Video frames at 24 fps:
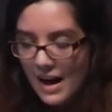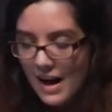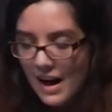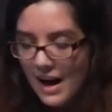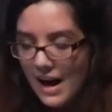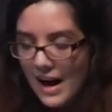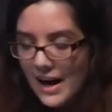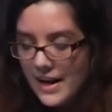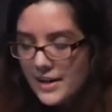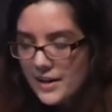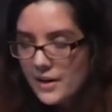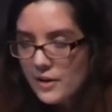
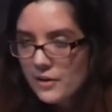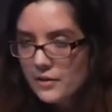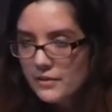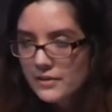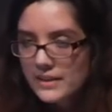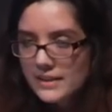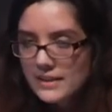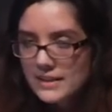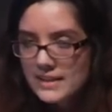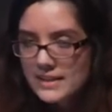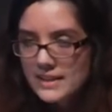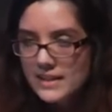I know
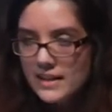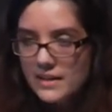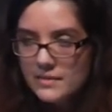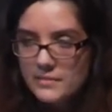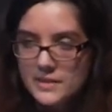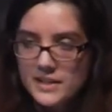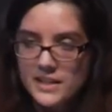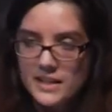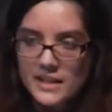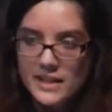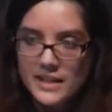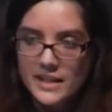that
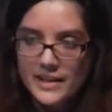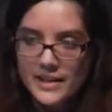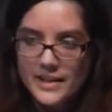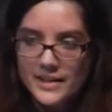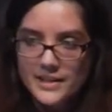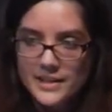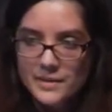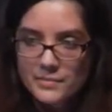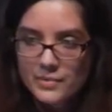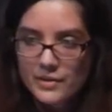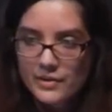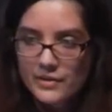CMT
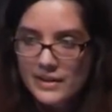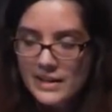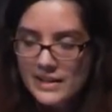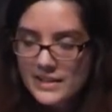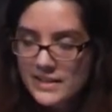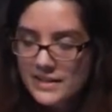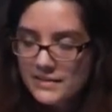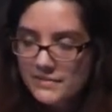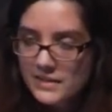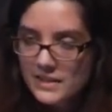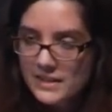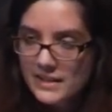is a
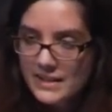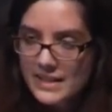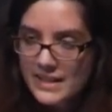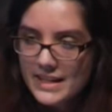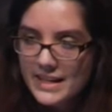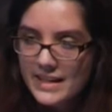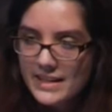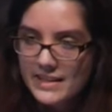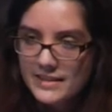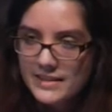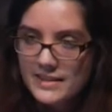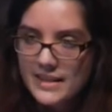progressive
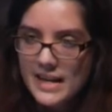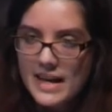disease,